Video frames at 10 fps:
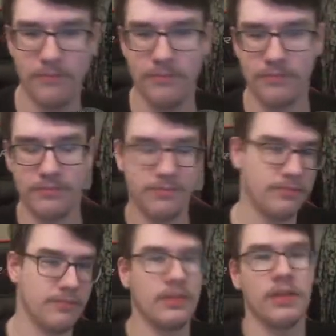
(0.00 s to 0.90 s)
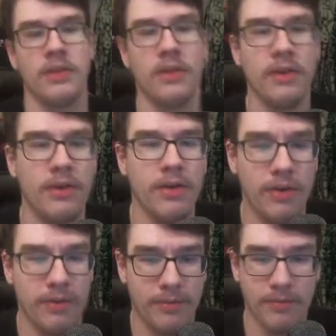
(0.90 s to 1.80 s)

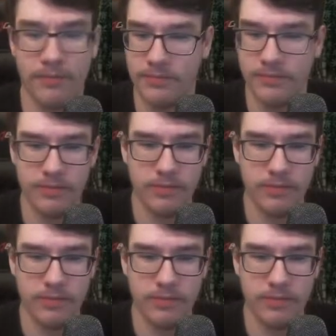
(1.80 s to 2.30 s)
No one is speaking in this clip.